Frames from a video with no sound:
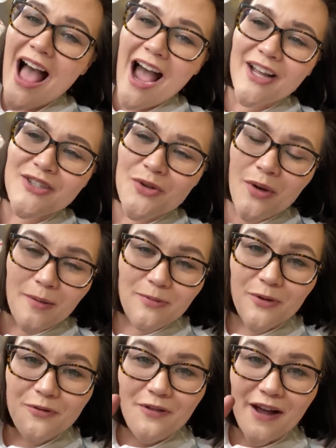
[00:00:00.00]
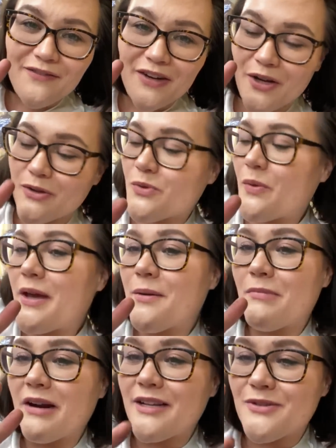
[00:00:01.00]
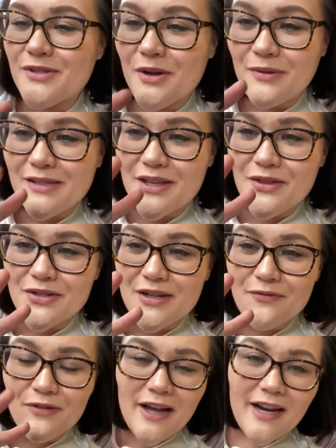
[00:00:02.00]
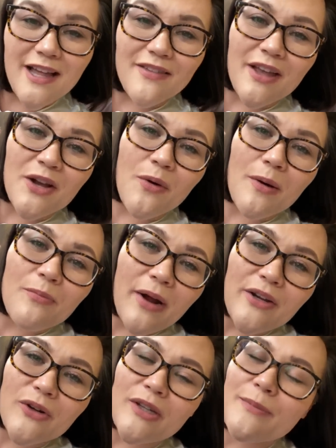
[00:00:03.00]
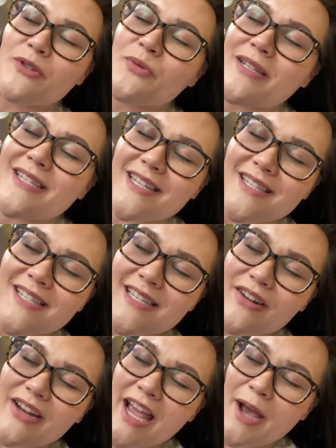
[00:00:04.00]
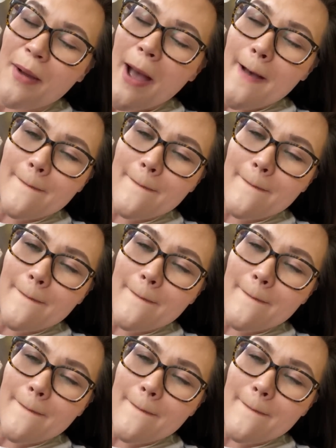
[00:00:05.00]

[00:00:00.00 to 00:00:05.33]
I do upload 5 videos a week, Monday, Tuesday, Wednesday, Thursday, Friday, and they go up bright and early between 6 and 7 a.m.